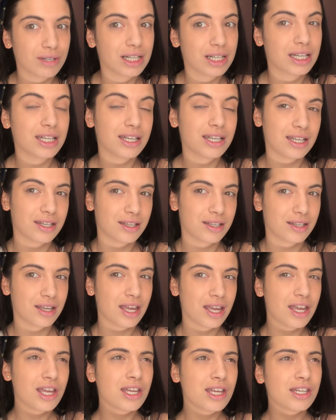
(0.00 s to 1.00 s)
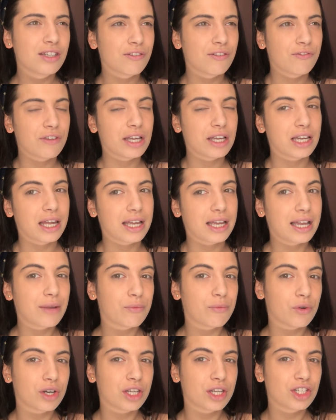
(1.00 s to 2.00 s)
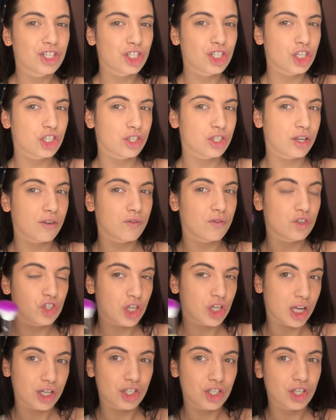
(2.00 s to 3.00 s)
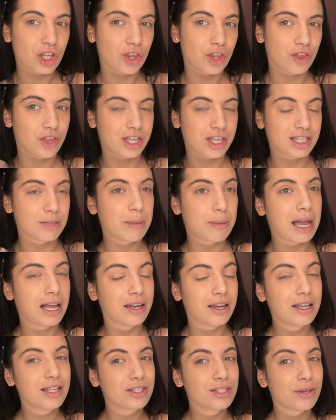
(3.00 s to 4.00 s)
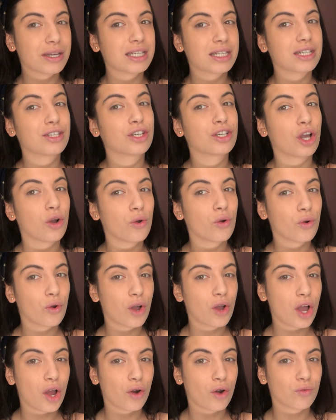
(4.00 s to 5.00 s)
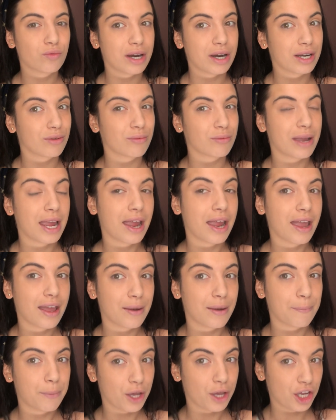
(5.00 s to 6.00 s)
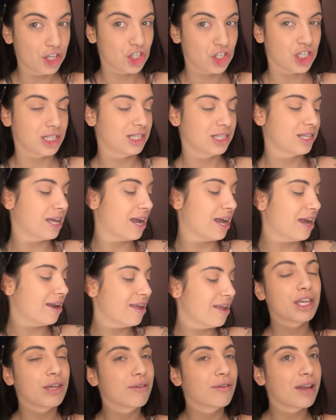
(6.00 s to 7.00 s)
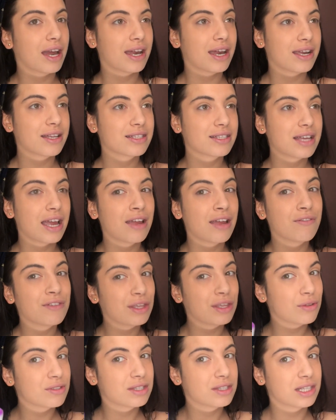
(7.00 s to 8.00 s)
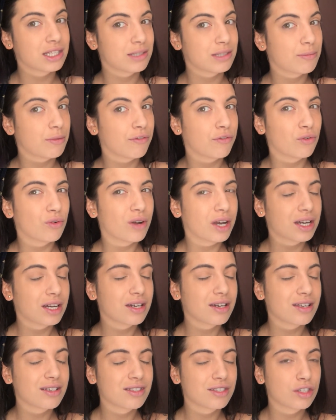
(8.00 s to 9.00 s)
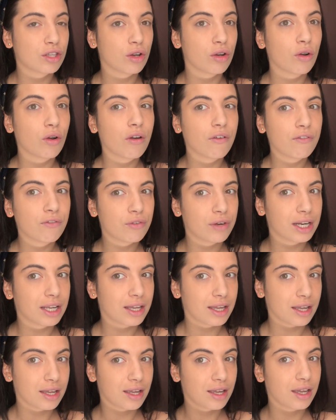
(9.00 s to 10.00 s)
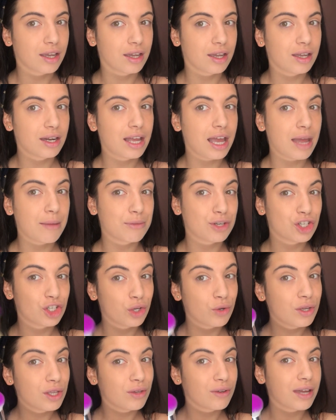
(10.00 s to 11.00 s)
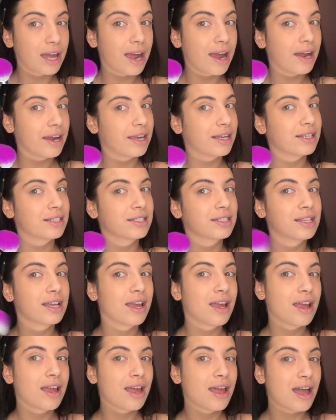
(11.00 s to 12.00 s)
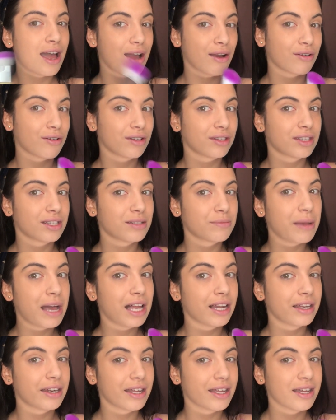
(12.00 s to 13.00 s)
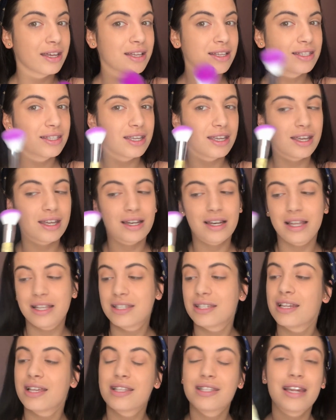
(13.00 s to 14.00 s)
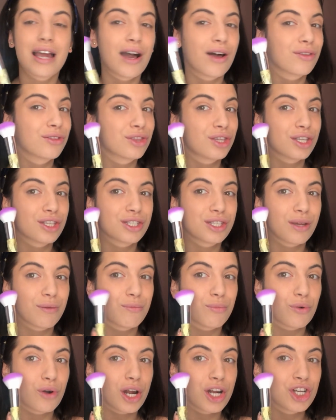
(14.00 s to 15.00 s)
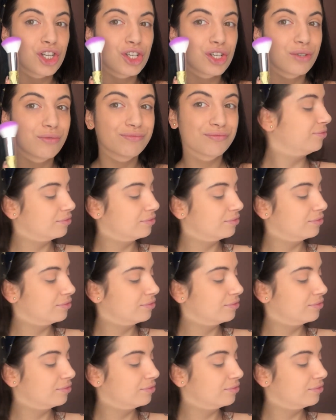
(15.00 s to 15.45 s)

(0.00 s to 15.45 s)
really needed to feel like I wanted to sort of judge this palette, so I did go right away and purchase that. But you guys, I have used this before and it is so freaking good. I'm gonna show you guys how good this palette is, and let's test out this brush.